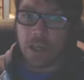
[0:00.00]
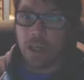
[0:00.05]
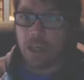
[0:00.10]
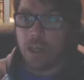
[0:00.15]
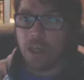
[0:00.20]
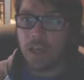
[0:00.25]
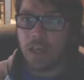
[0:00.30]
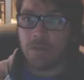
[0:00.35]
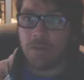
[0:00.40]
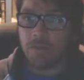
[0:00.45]
and
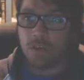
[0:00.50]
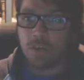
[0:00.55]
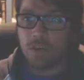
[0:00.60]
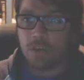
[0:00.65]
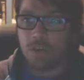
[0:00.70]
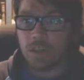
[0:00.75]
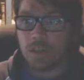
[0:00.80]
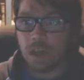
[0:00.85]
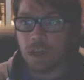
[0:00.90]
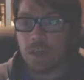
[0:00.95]
it gives you
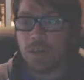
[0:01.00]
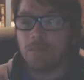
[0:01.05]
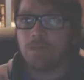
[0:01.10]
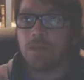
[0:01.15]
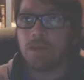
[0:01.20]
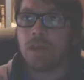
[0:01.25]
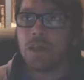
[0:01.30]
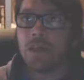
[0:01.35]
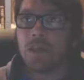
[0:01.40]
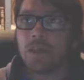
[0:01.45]
the time
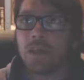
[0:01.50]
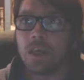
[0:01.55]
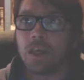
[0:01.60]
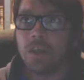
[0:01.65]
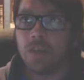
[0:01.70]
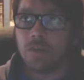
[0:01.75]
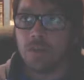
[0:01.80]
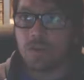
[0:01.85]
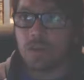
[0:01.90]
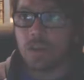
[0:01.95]
to get
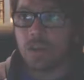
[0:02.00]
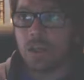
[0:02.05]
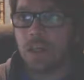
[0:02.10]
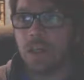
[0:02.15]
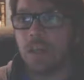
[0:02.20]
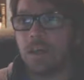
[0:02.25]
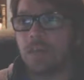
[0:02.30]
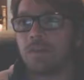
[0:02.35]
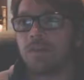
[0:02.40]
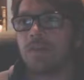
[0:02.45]
used to
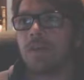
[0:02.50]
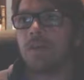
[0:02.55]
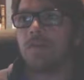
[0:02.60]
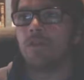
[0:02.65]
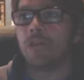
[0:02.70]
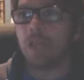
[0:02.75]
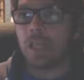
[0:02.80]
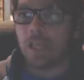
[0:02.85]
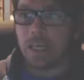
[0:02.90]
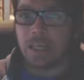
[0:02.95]
Linux. If
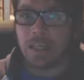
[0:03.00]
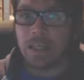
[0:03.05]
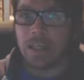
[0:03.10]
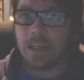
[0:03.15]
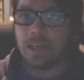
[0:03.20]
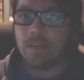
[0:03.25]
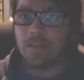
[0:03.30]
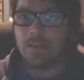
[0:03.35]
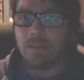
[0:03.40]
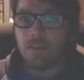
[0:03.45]
you like
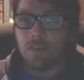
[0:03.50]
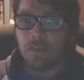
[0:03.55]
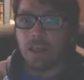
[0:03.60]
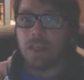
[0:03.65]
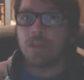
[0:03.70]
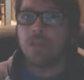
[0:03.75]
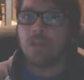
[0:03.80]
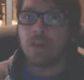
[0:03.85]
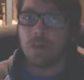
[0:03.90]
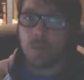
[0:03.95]
Linux, then
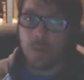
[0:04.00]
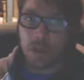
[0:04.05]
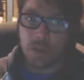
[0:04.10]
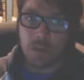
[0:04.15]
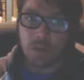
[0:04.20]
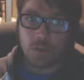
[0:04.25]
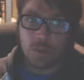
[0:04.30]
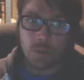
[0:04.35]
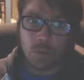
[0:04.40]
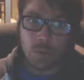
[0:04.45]
you can make a
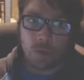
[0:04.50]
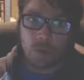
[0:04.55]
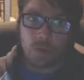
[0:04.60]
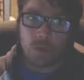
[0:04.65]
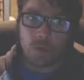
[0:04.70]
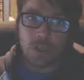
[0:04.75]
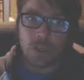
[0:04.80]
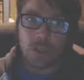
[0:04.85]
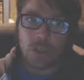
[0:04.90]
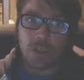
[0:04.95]
dual boot
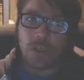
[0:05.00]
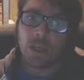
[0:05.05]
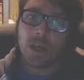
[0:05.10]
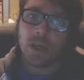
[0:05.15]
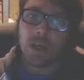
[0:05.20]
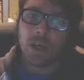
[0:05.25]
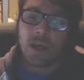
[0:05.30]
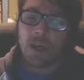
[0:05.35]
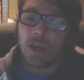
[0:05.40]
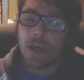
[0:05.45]
machine.
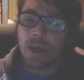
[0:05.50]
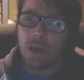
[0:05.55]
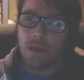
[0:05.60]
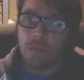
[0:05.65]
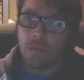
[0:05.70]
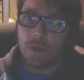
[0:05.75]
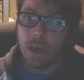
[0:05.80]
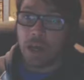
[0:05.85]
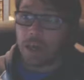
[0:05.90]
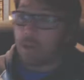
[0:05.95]
I